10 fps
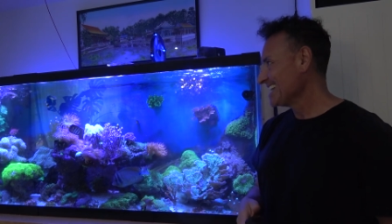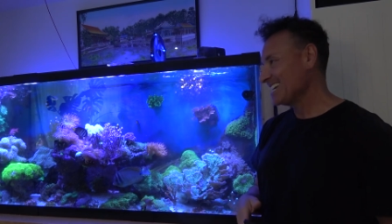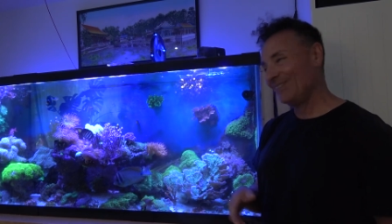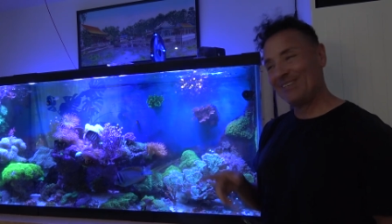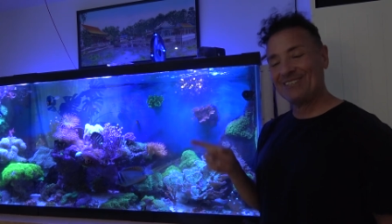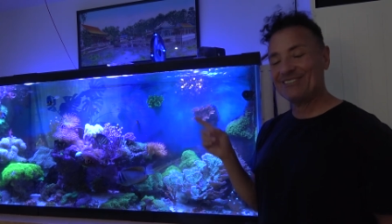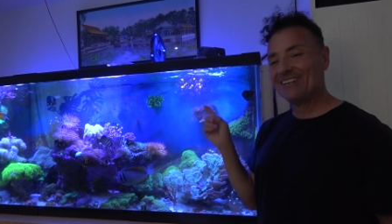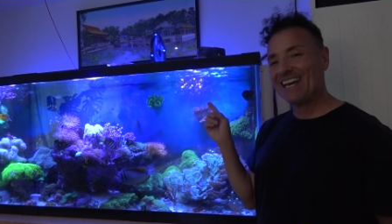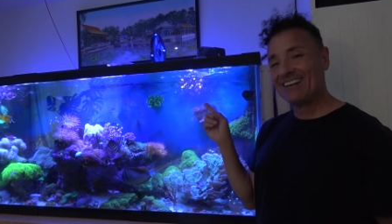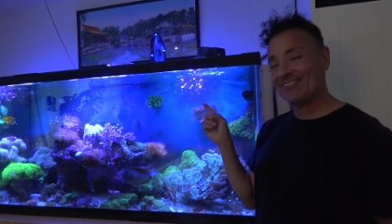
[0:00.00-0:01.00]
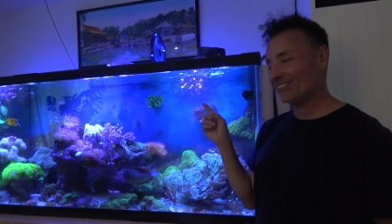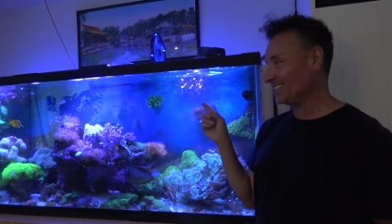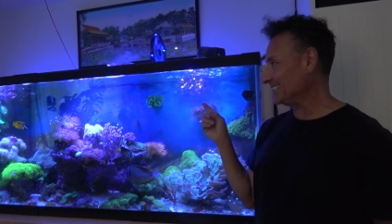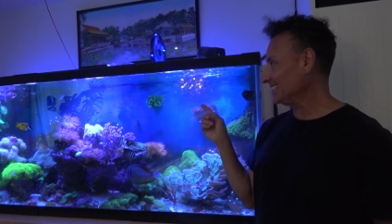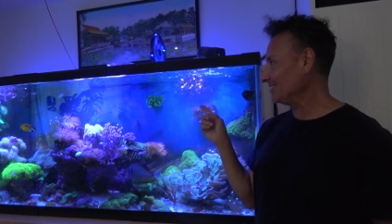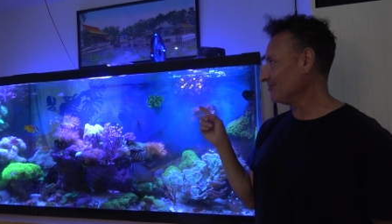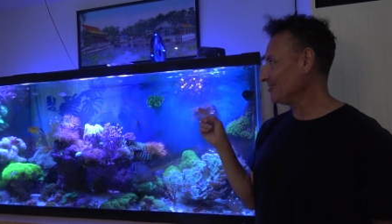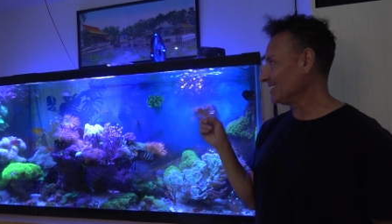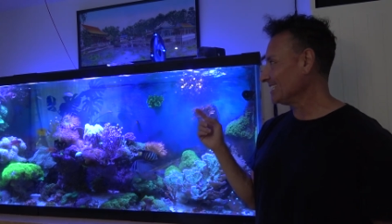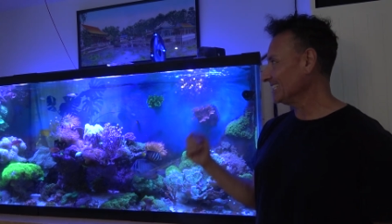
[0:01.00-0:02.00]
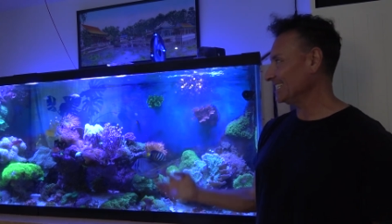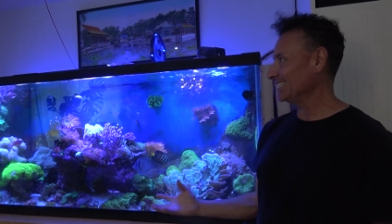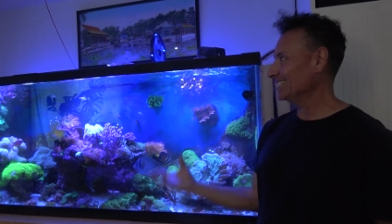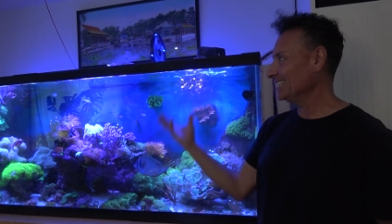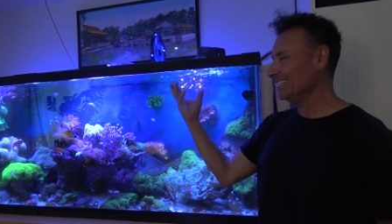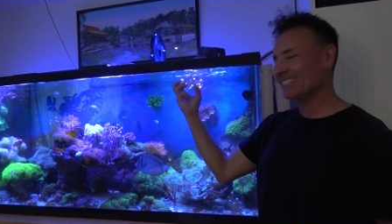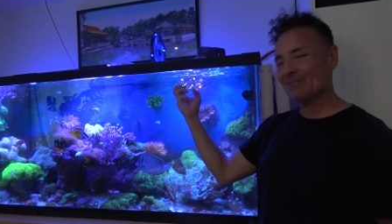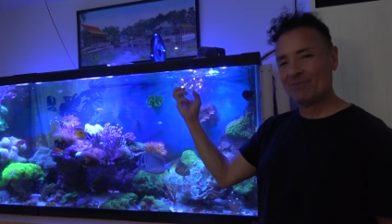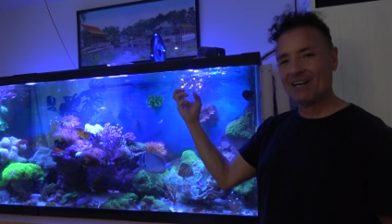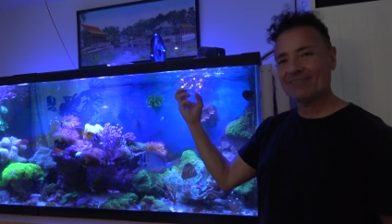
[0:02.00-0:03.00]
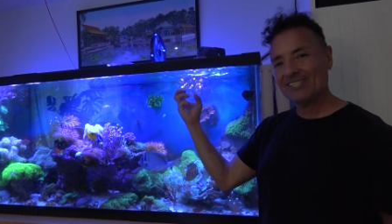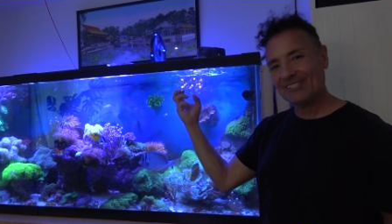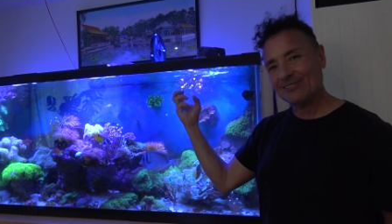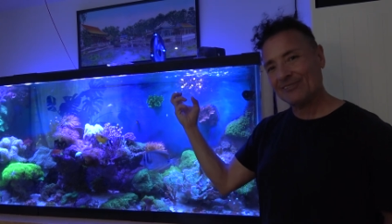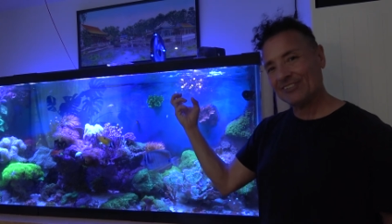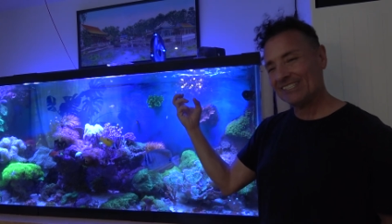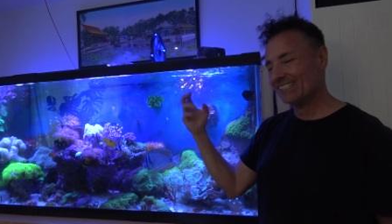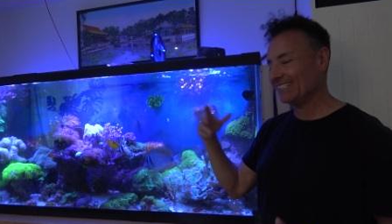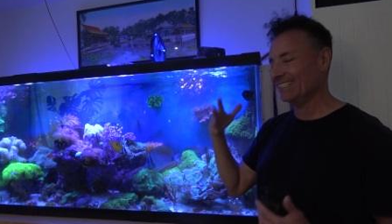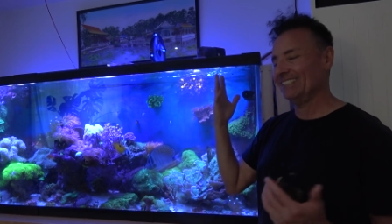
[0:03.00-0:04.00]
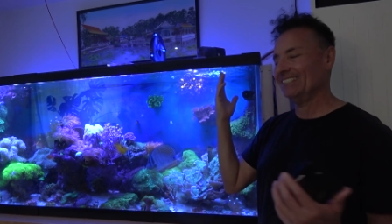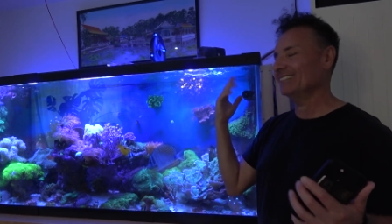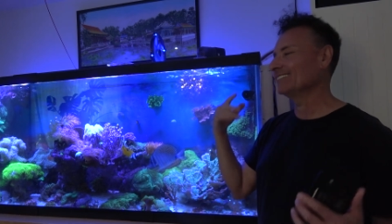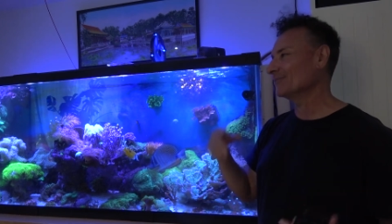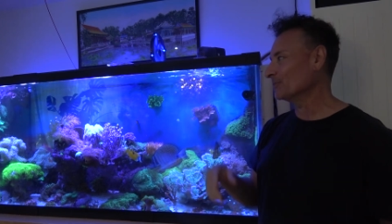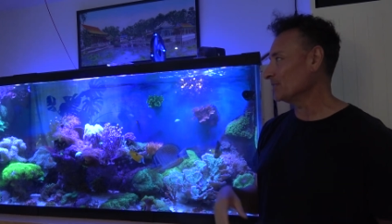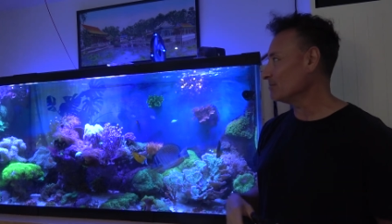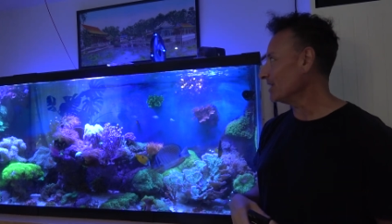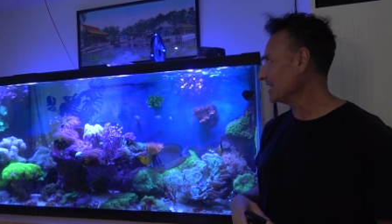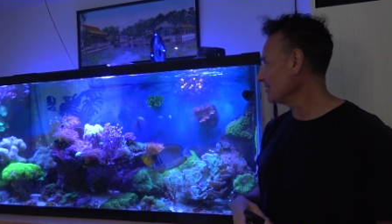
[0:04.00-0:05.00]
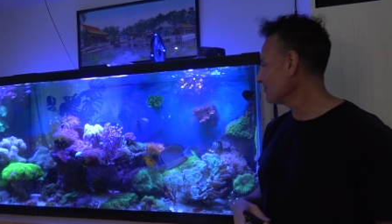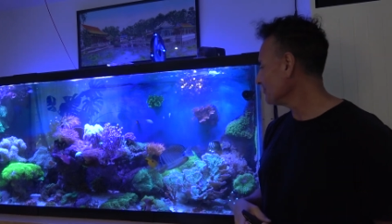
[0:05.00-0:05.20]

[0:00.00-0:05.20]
If you don't have a fish that eats up off the surface, then don't worry about it.